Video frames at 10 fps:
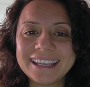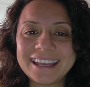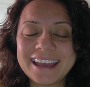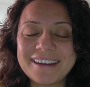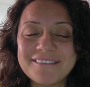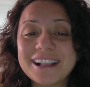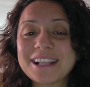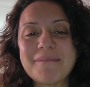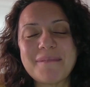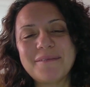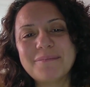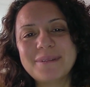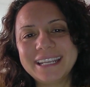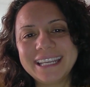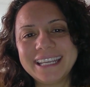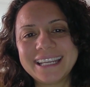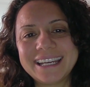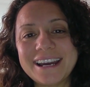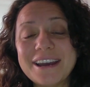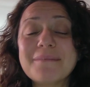Welcome everybody.
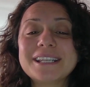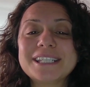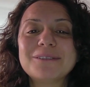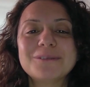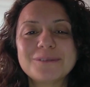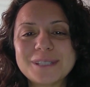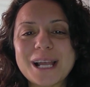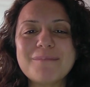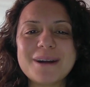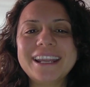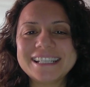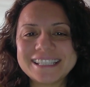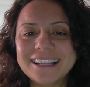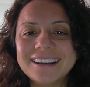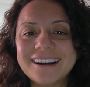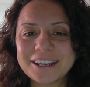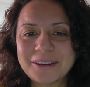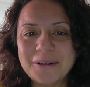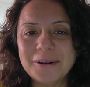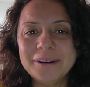I am Ayşegül Güzel Berhes del Arco,